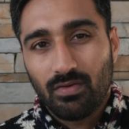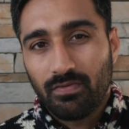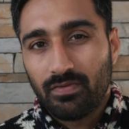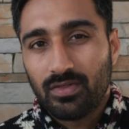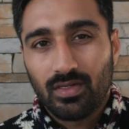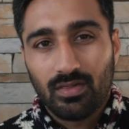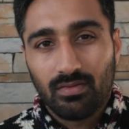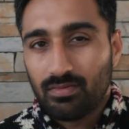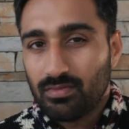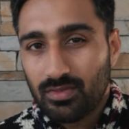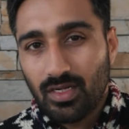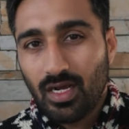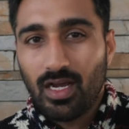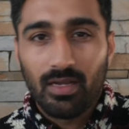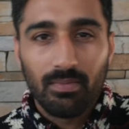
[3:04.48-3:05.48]
of
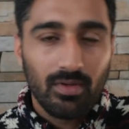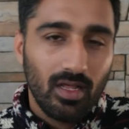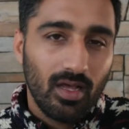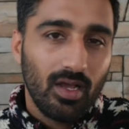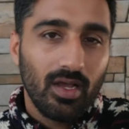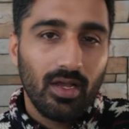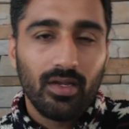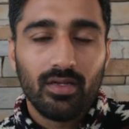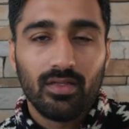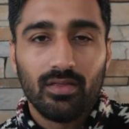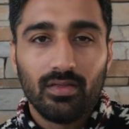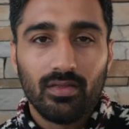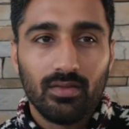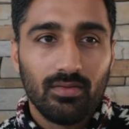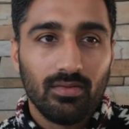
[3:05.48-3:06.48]
timeline,
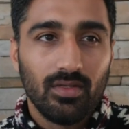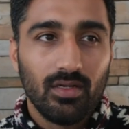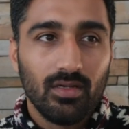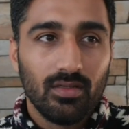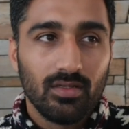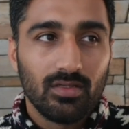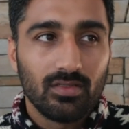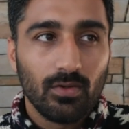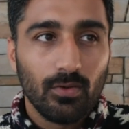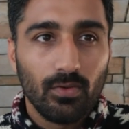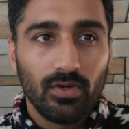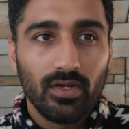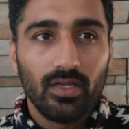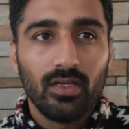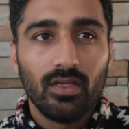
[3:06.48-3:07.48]
and the
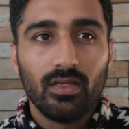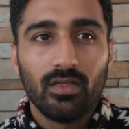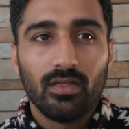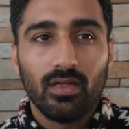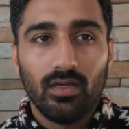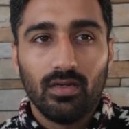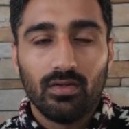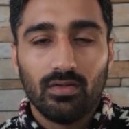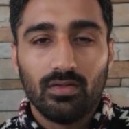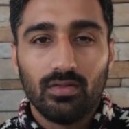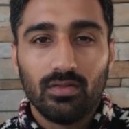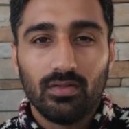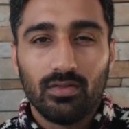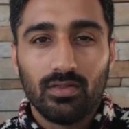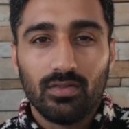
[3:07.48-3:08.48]
story
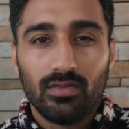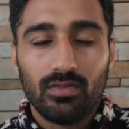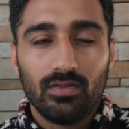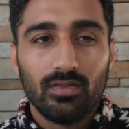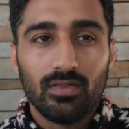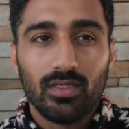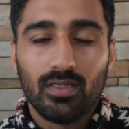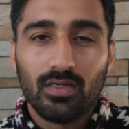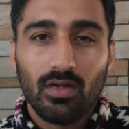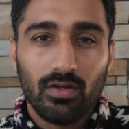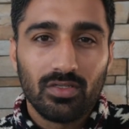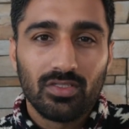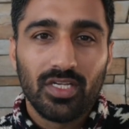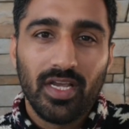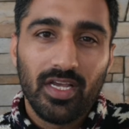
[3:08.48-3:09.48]
did
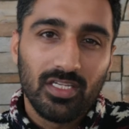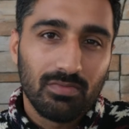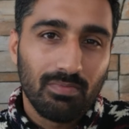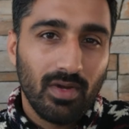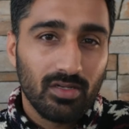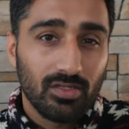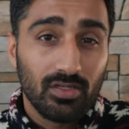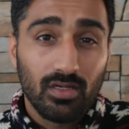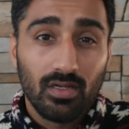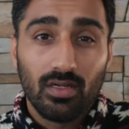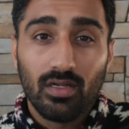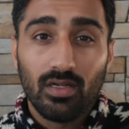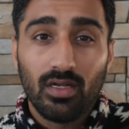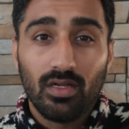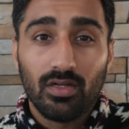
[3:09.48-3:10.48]
not change much,
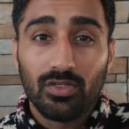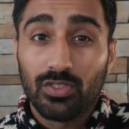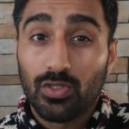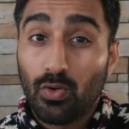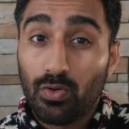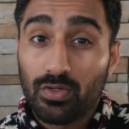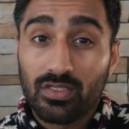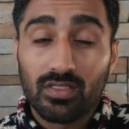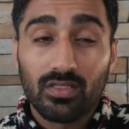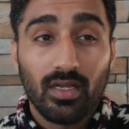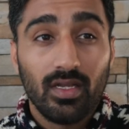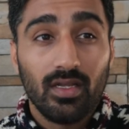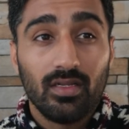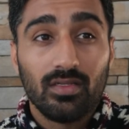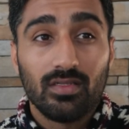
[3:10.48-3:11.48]
shots
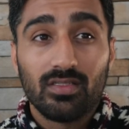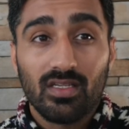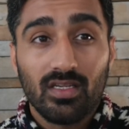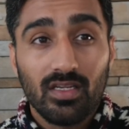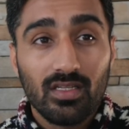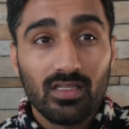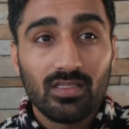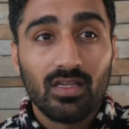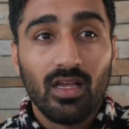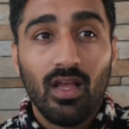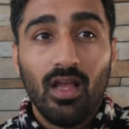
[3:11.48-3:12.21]
and scenes.